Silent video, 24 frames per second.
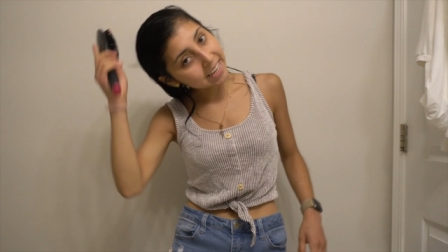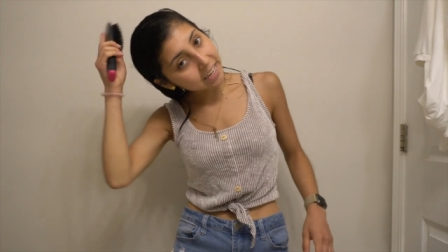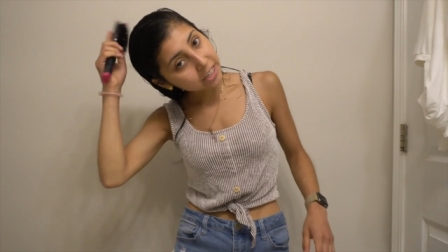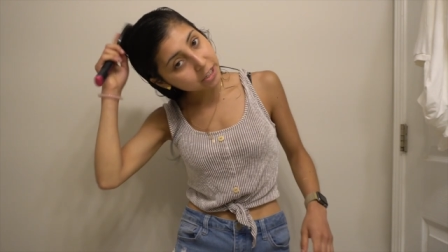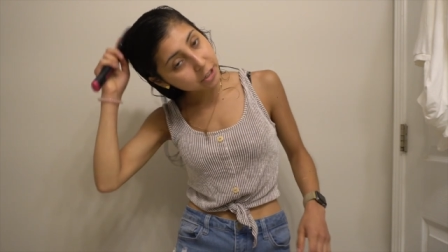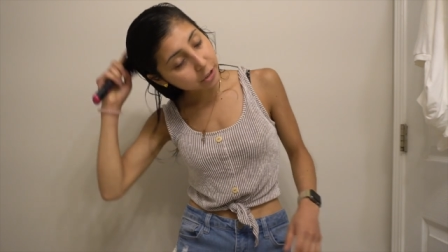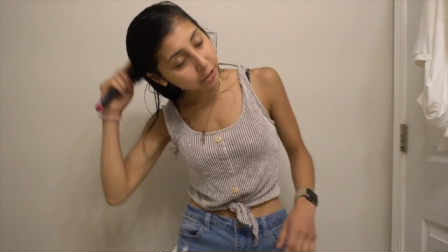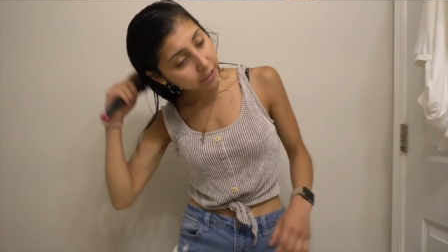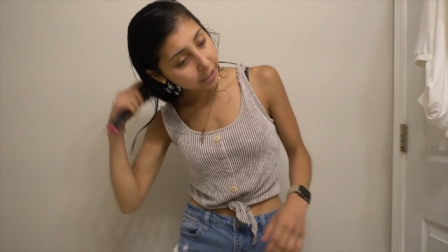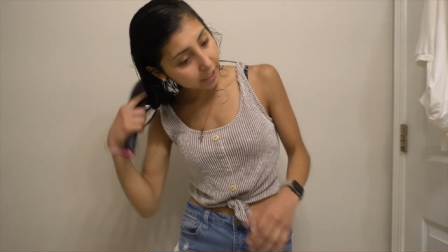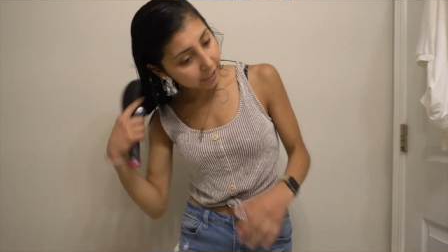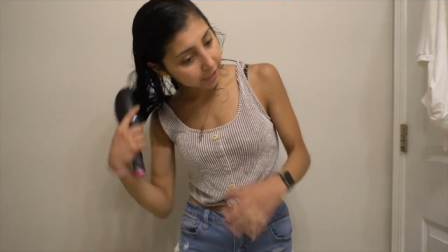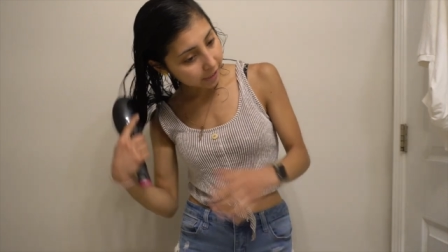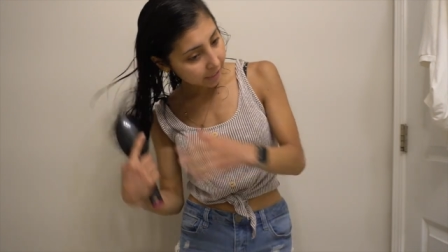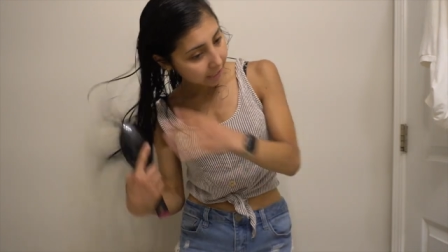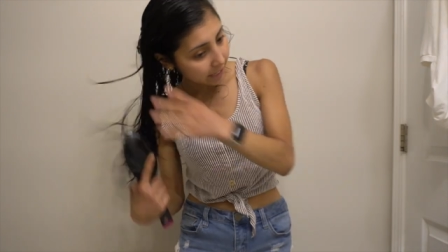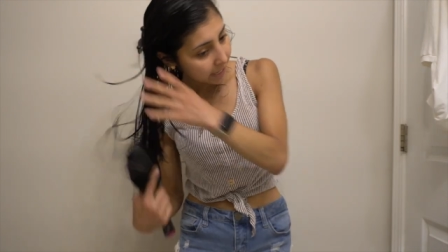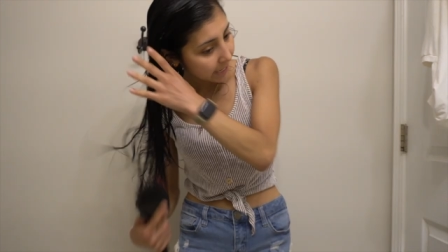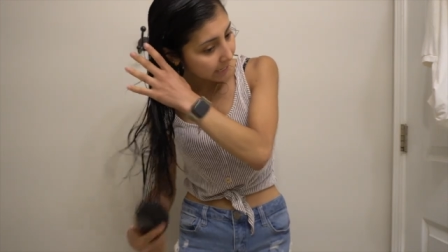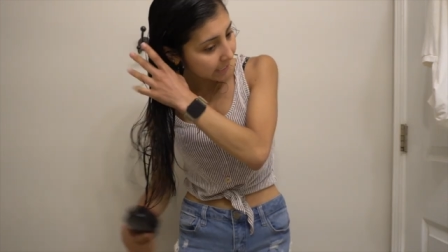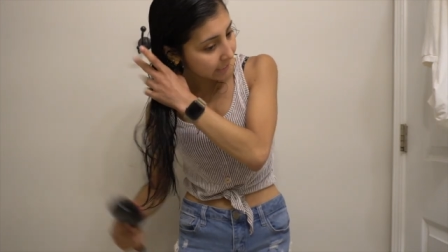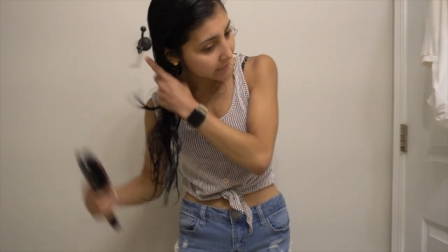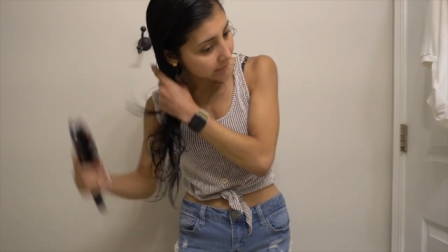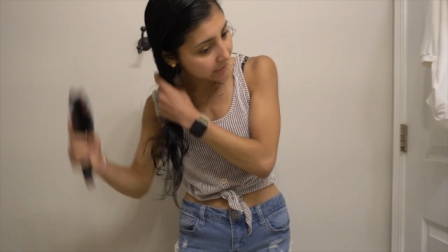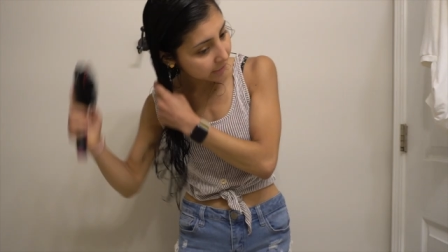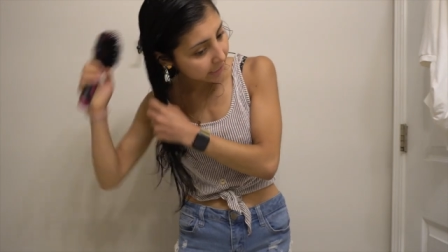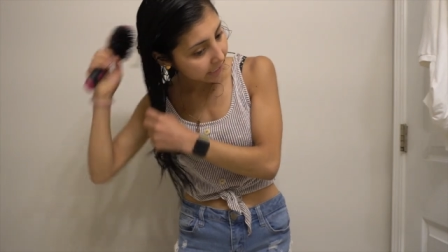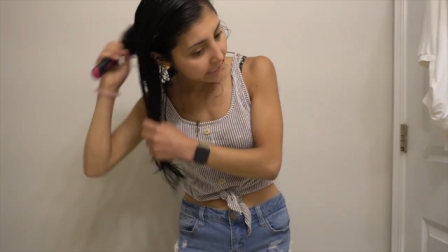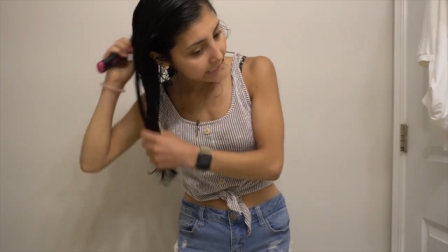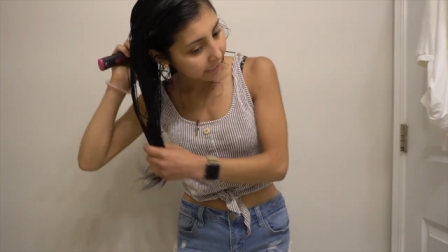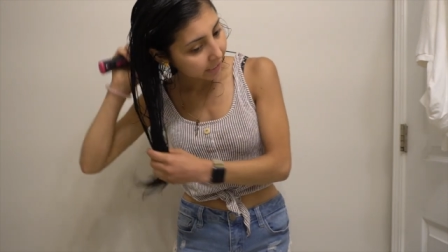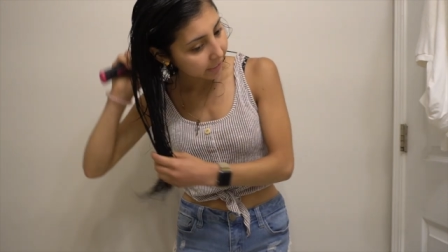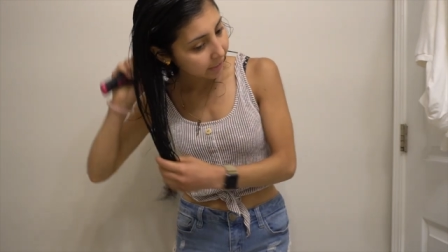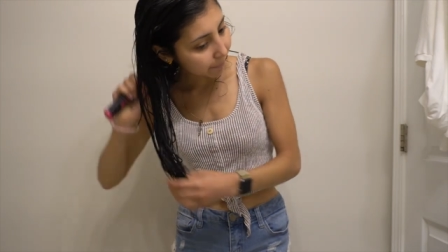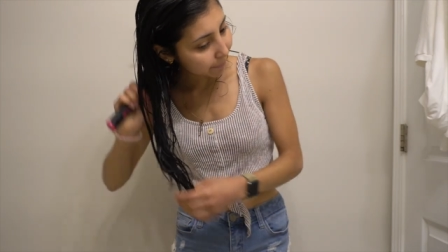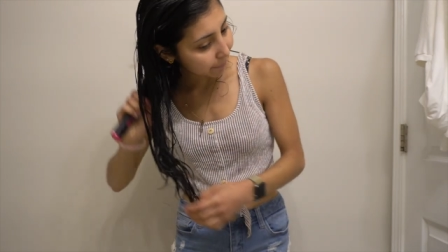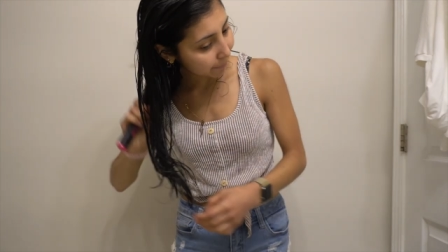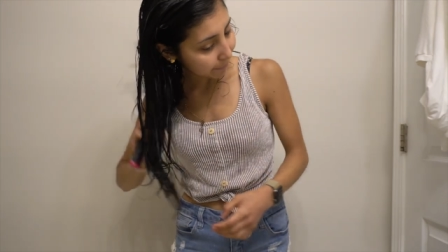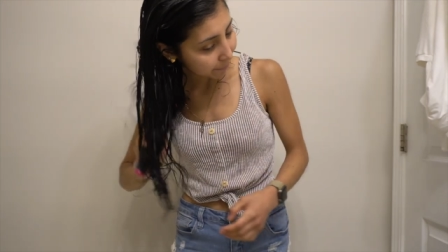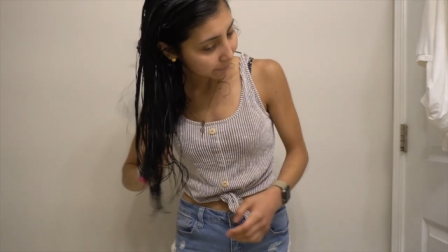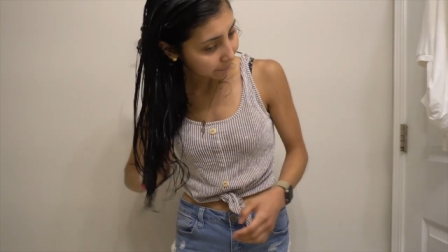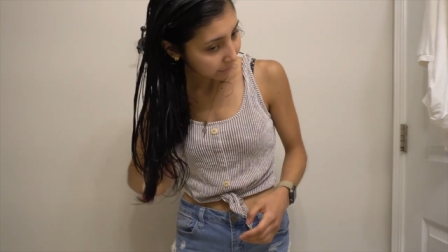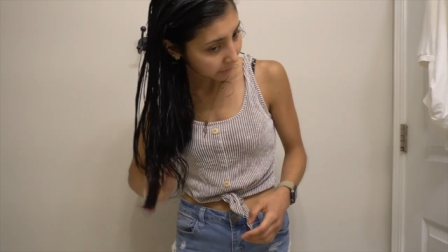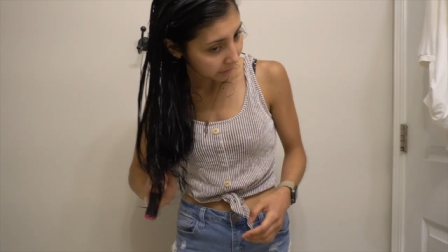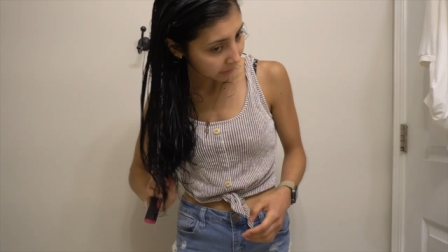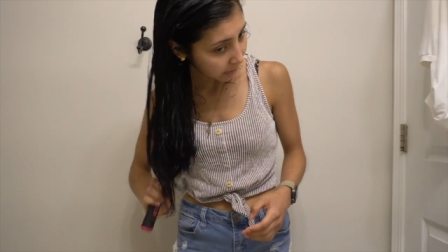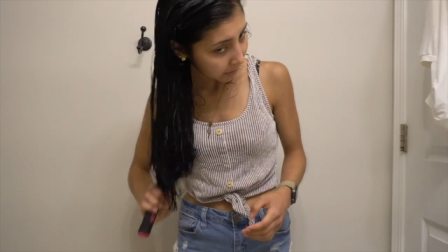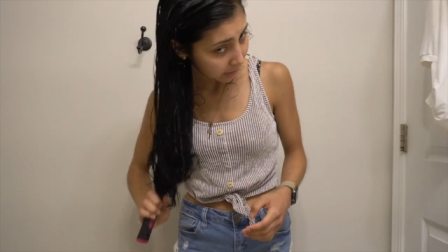actually the next day
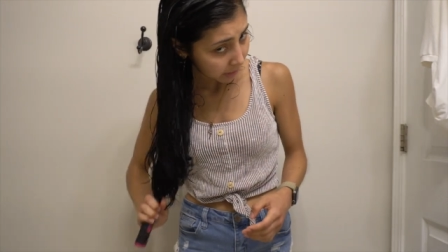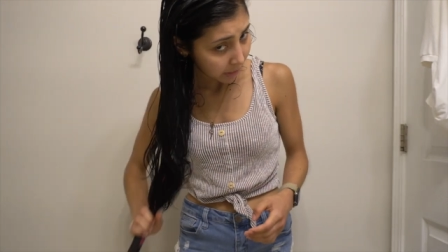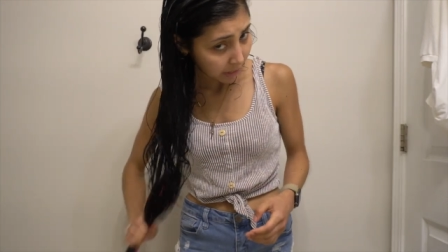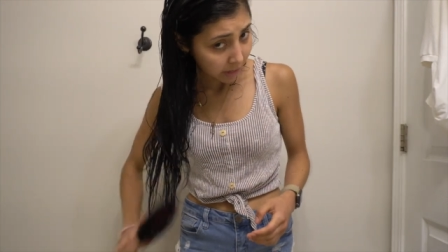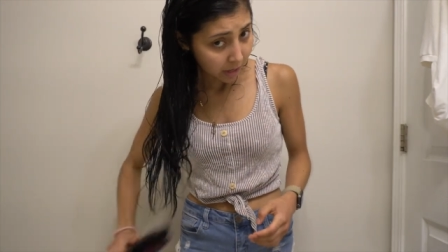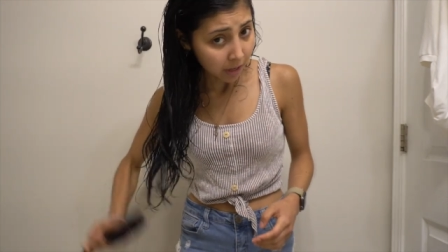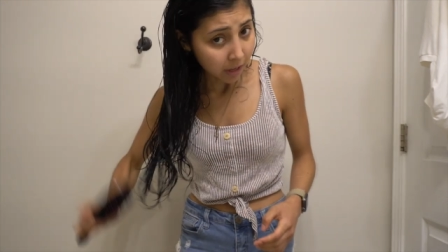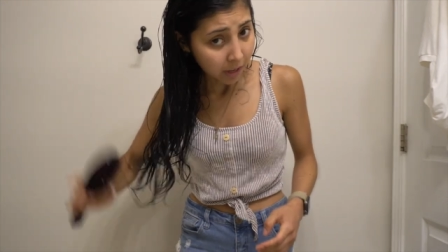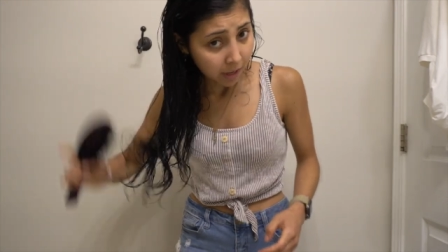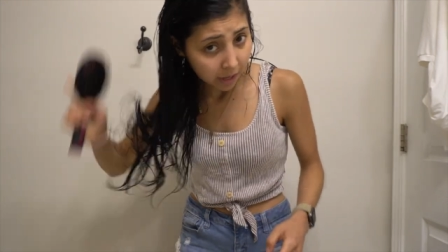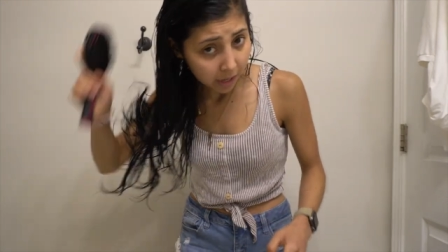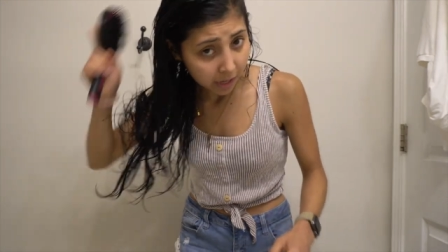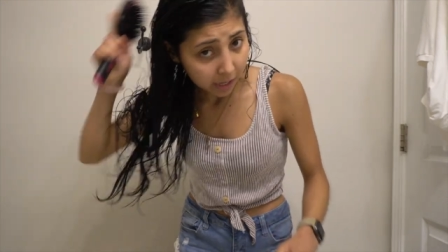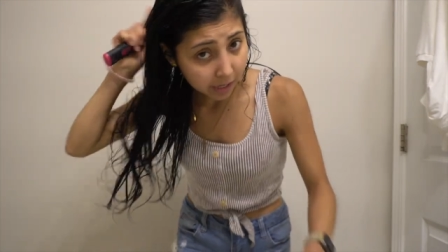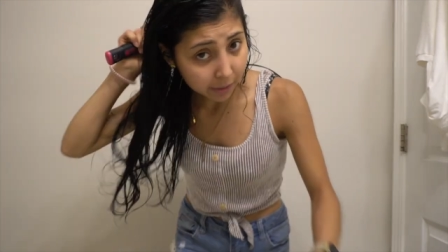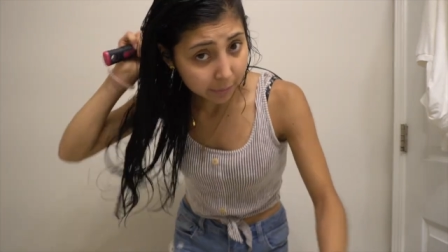and